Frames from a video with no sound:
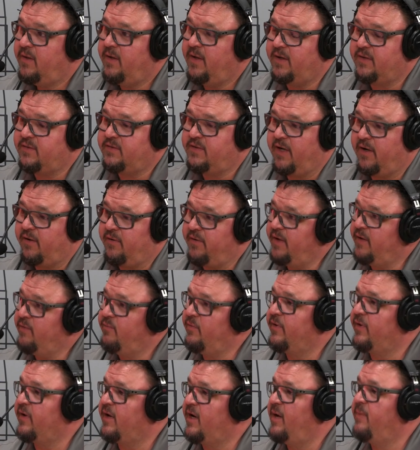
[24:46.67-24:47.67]
It's held in
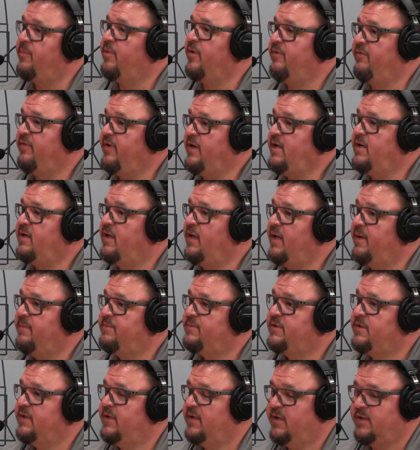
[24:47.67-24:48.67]
with a couple of
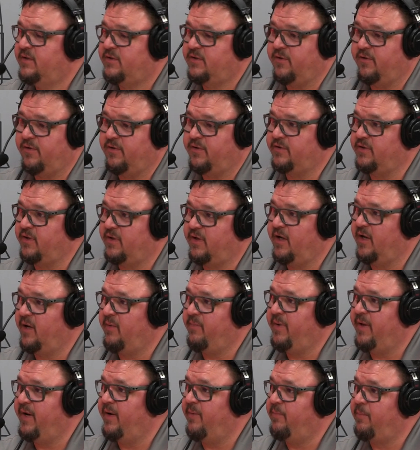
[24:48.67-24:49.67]
E-clips, so there's a little
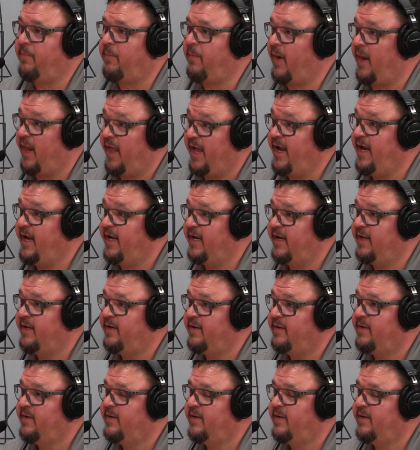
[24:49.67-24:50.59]
bit of play in it.